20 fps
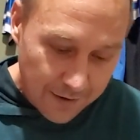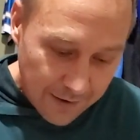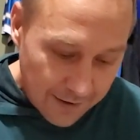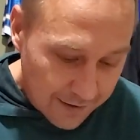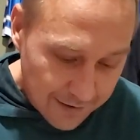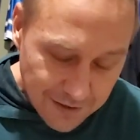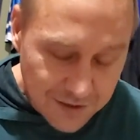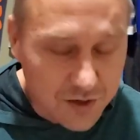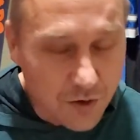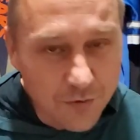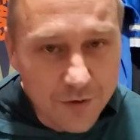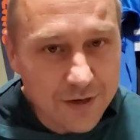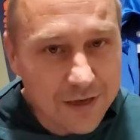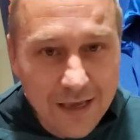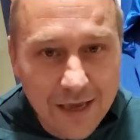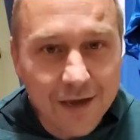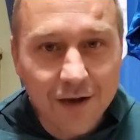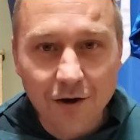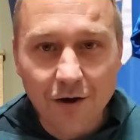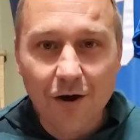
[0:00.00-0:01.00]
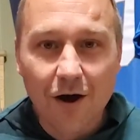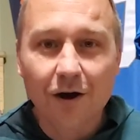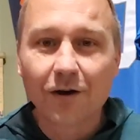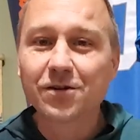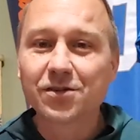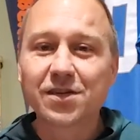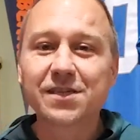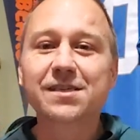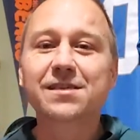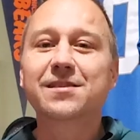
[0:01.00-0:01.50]
So here are
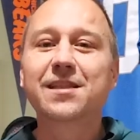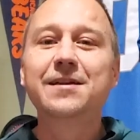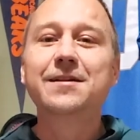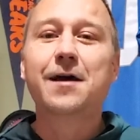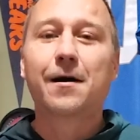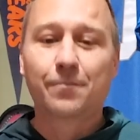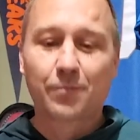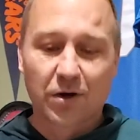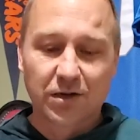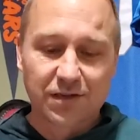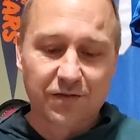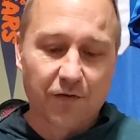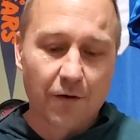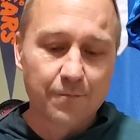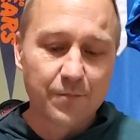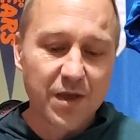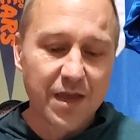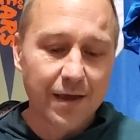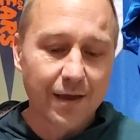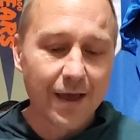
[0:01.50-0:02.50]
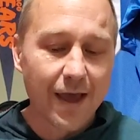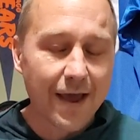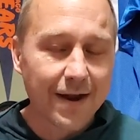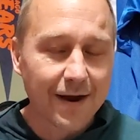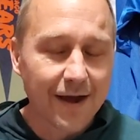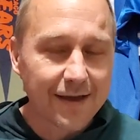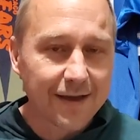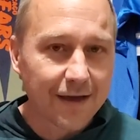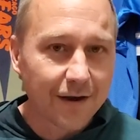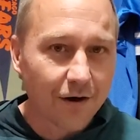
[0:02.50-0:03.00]
just the numbers from me, and
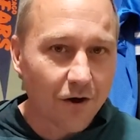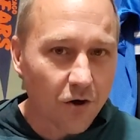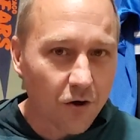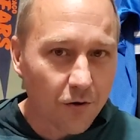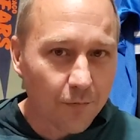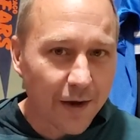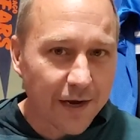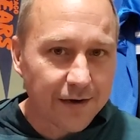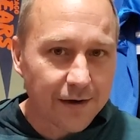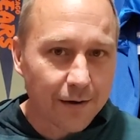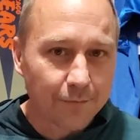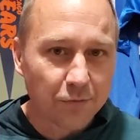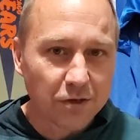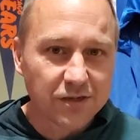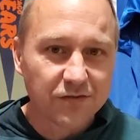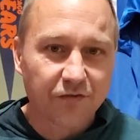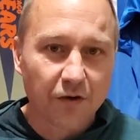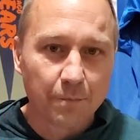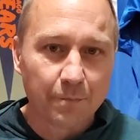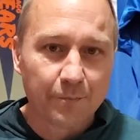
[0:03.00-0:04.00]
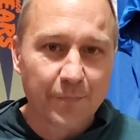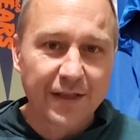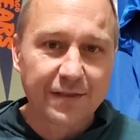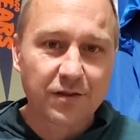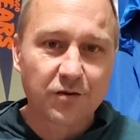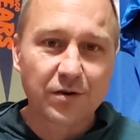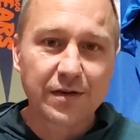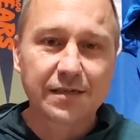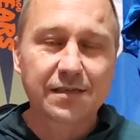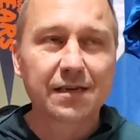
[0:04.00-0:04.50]
I get all my numbers from
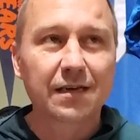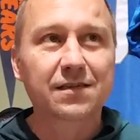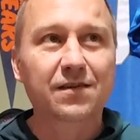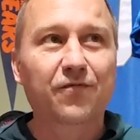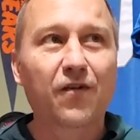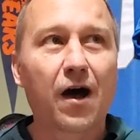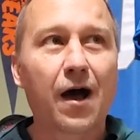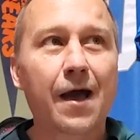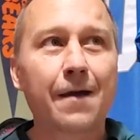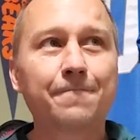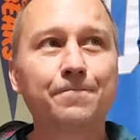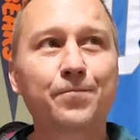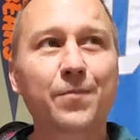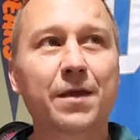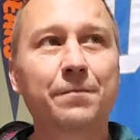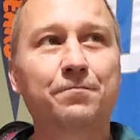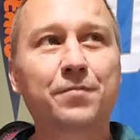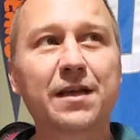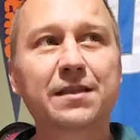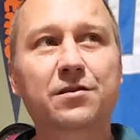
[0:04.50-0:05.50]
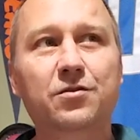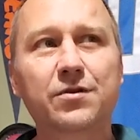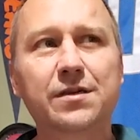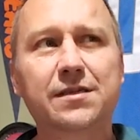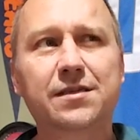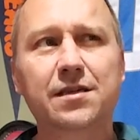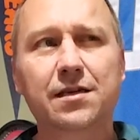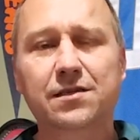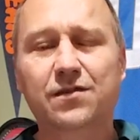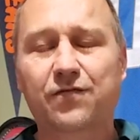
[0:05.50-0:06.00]
Bet365. If
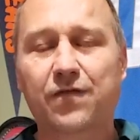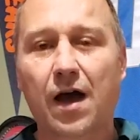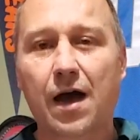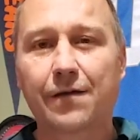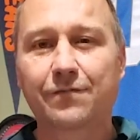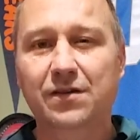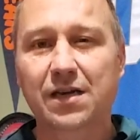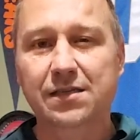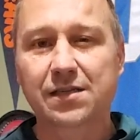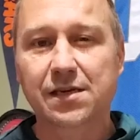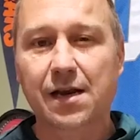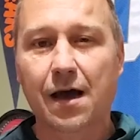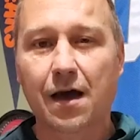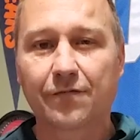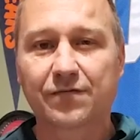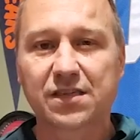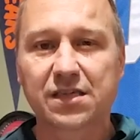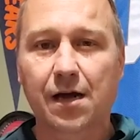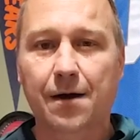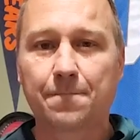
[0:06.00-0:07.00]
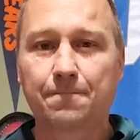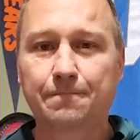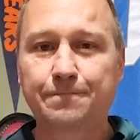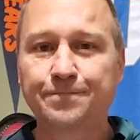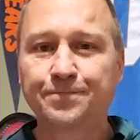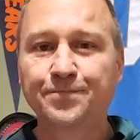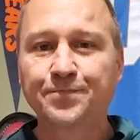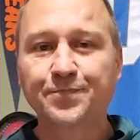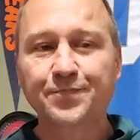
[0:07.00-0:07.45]
Bet365 doesn't have something,